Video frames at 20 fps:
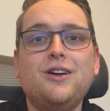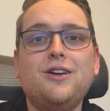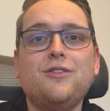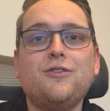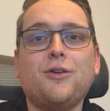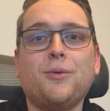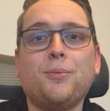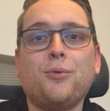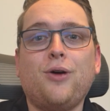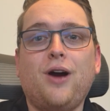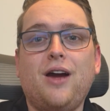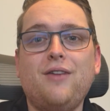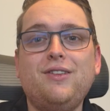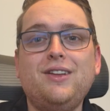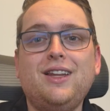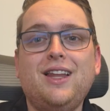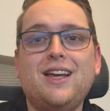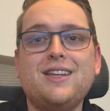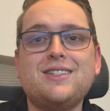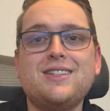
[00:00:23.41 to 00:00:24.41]
for private
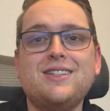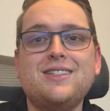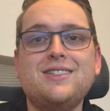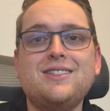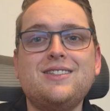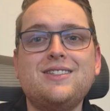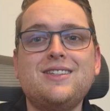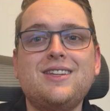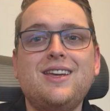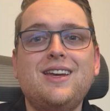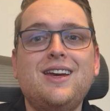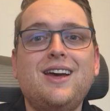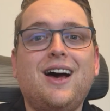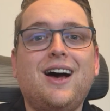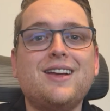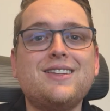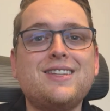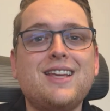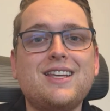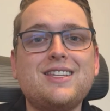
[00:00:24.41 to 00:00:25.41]
lessons,
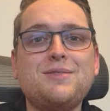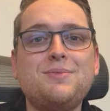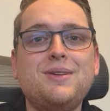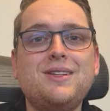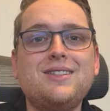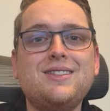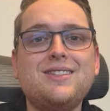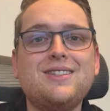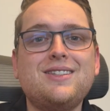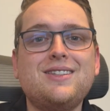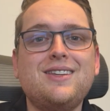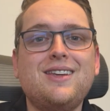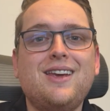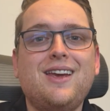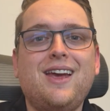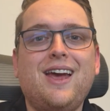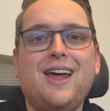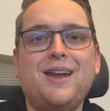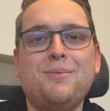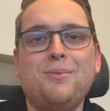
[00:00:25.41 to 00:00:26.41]
assessments,
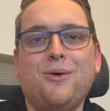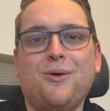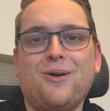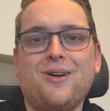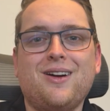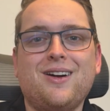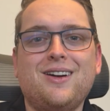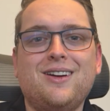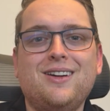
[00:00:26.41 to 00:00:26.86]
and more.